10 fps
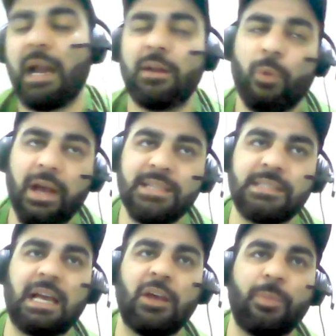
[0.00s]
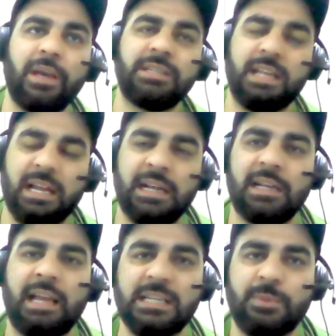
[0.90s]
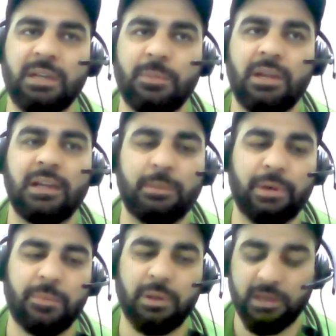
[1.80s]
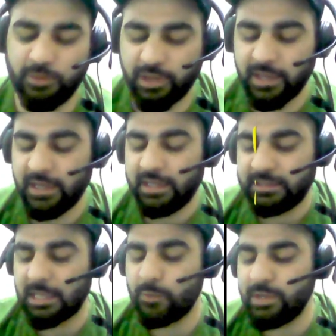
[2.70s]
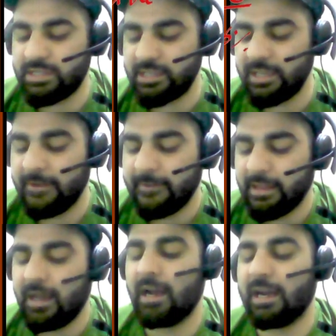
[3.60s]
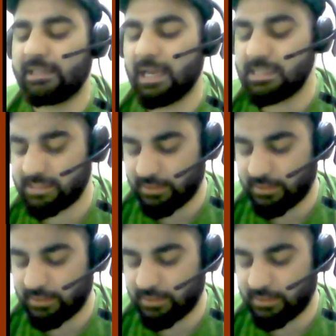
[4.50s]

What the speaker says: why is naive Bayes inherently explainable and interpretable. Okay, then we'll see does